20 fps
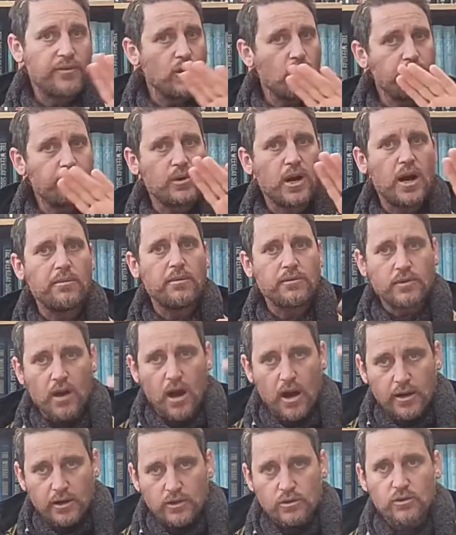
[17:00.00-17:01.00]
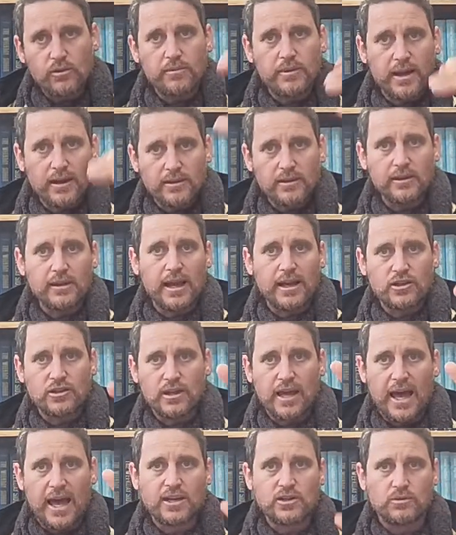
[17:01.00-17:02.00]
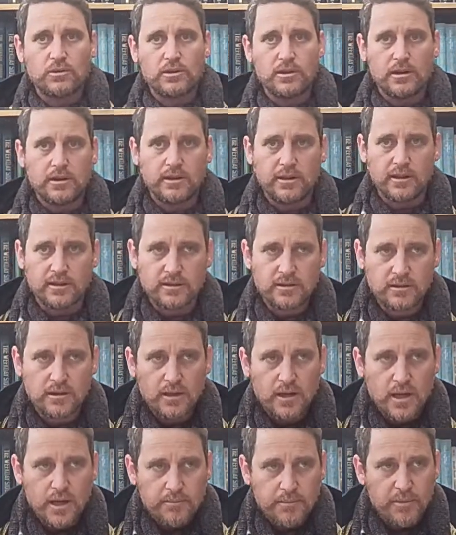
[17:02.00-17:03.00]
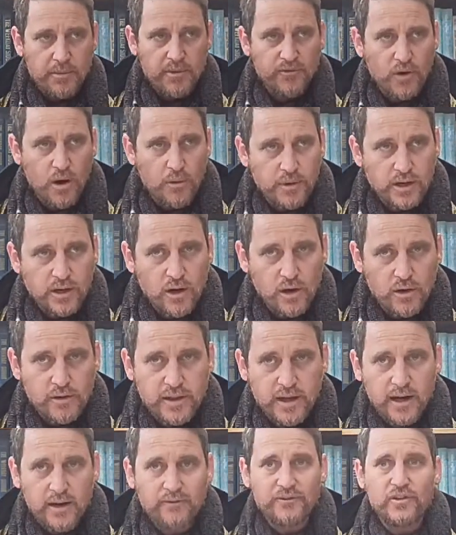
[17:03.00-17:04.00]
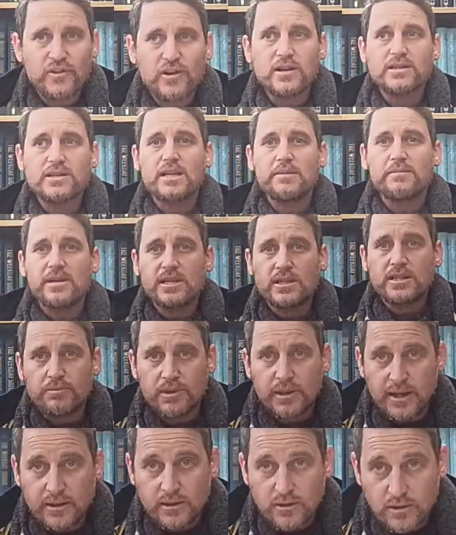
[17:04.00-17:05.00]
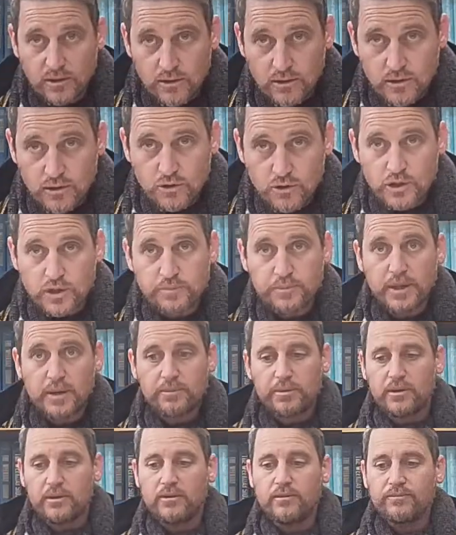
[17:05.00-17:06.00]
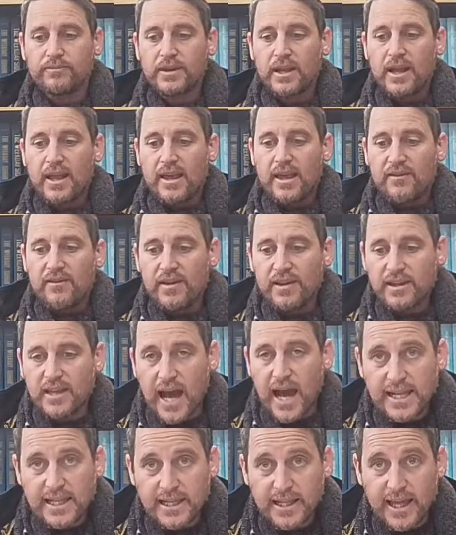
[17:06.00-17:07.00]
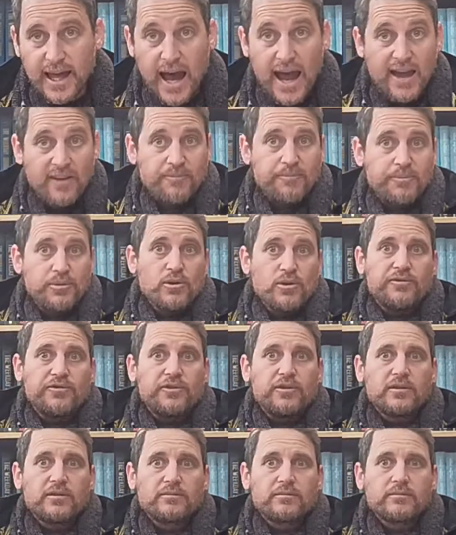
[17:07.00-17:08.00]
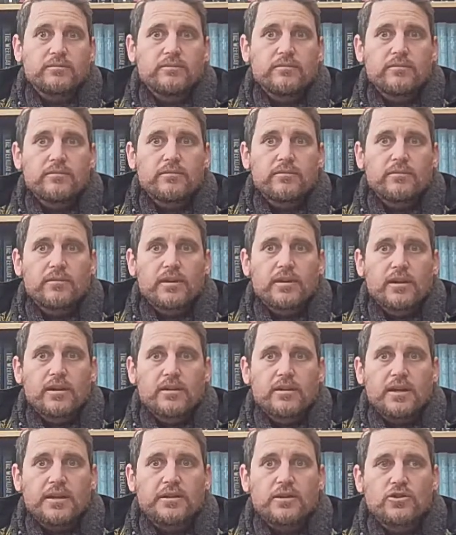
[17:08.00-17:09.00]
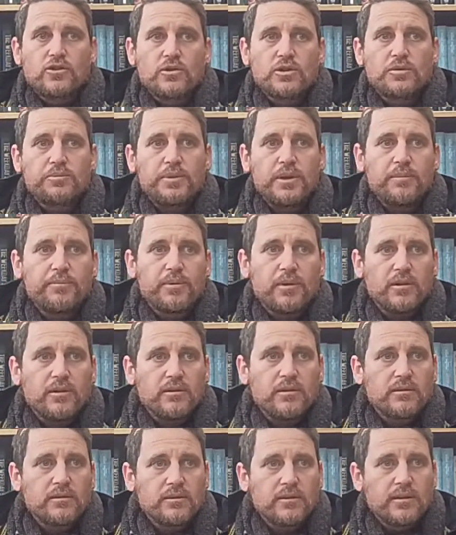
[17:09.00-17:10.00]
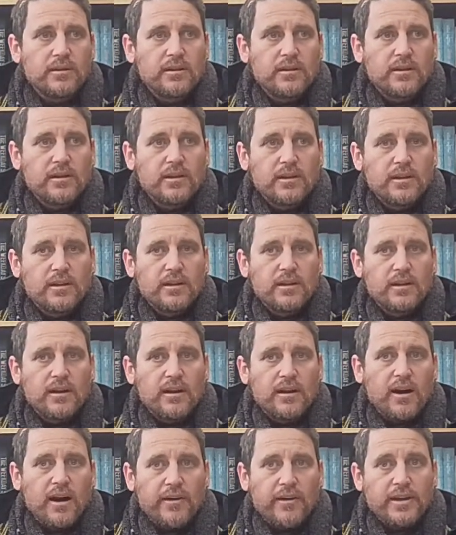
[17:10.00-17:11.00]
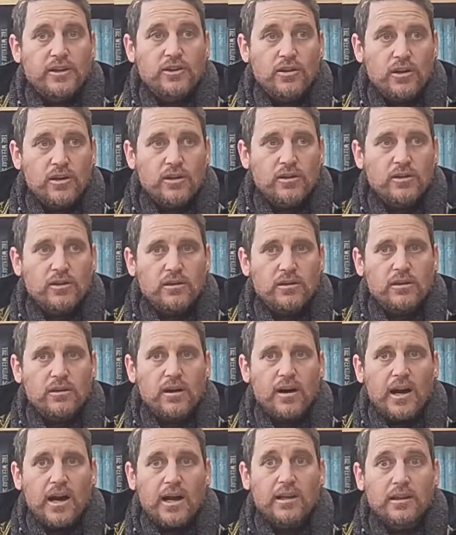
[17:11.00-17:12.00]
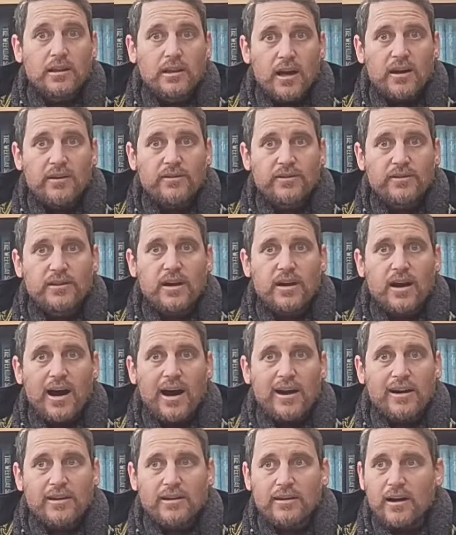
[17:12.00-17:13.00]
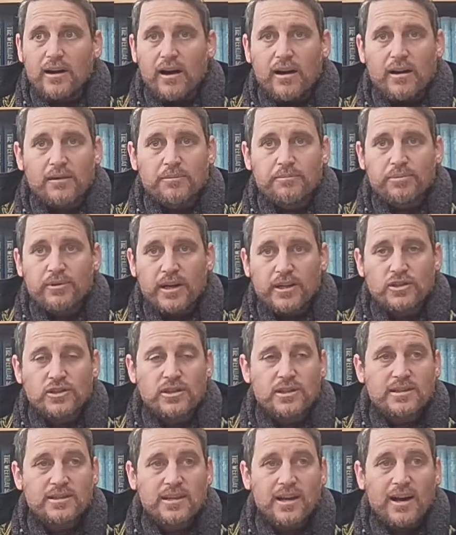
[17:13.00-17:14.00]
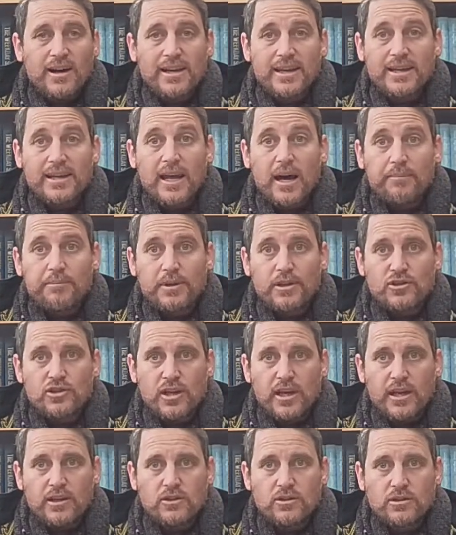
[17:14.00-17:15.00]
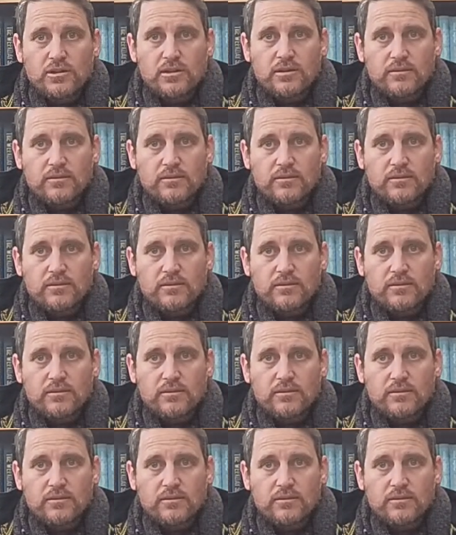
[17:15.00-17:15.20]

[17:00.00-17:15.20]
no problem talking to you about the actual details. But before we go there, first let me explain to you the Jewish people. I have proof that the Jewish people are eternal, are loved, are precious, cannot be changed